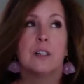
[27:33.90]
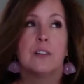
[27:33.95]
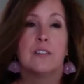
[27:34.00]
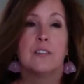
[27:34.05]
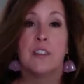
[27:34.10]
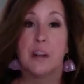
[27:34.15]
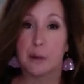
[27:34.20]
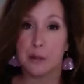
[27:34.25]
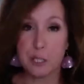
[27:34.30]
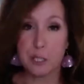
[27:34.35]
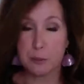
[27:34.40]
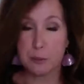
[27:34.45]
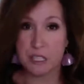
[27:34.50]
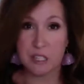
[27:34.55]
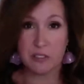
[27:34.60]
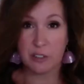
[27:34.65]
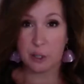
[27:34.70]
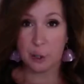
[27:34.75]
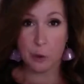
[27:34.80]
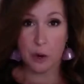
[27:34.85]
very
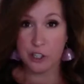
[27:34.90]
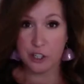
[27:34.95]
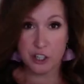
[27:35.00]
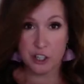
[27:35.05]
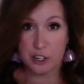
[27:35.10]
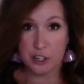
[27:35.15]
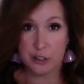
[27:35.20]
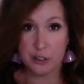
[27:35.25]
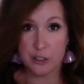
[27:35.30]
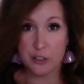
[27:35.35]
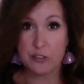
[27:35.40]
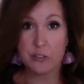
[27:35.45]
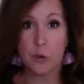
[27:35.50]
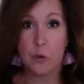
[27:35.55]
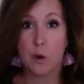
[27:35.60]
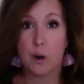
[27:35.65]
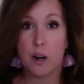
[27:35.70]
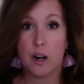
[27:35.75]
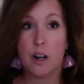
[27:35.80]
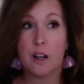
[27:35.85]
specific questionnaires
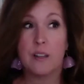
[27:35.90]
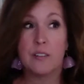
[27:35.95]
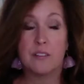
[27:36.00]
for